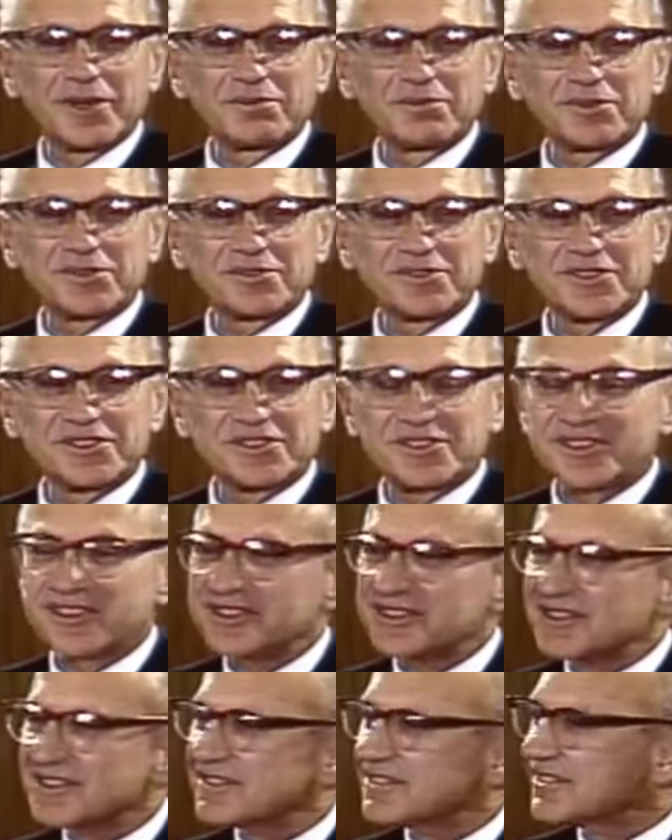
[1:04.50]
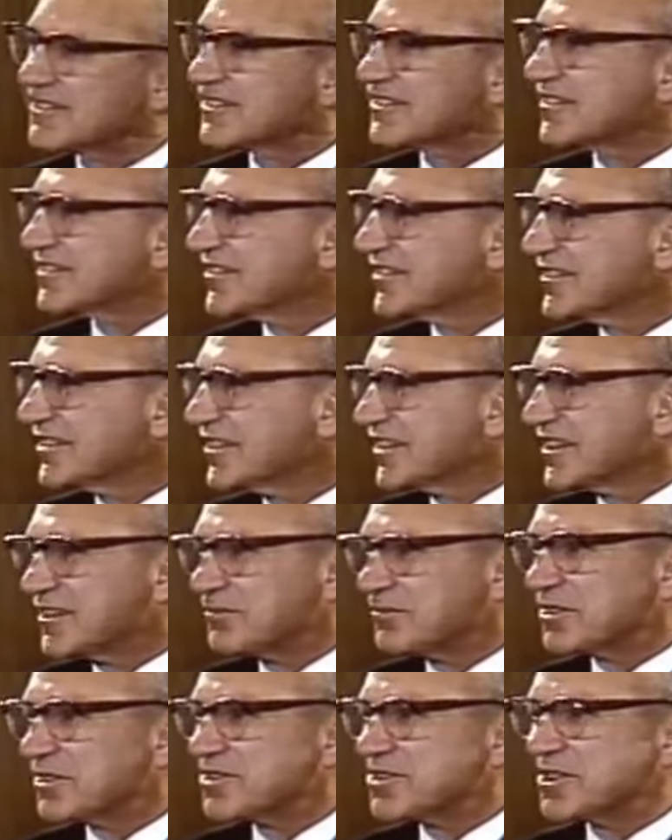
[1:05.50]
people's resources.
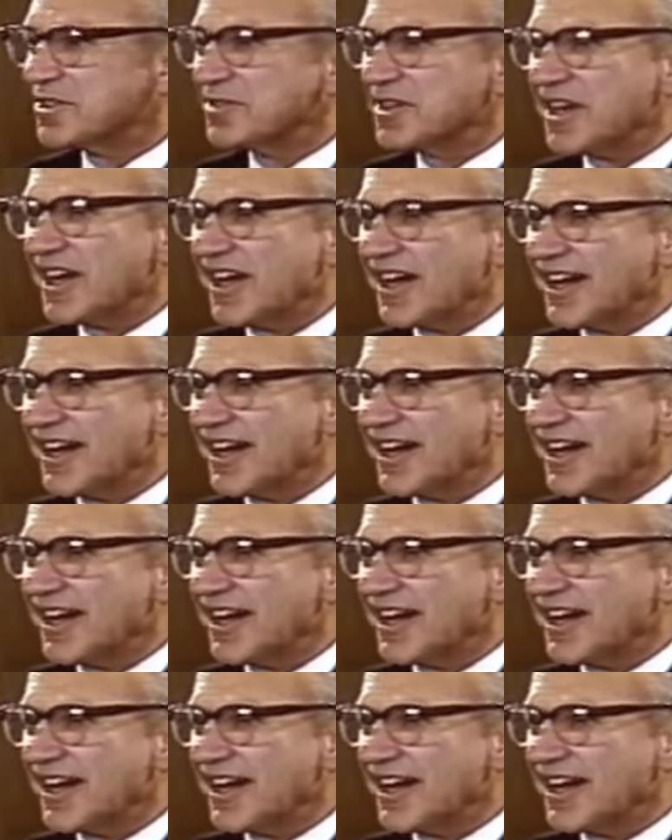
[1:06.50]
But you and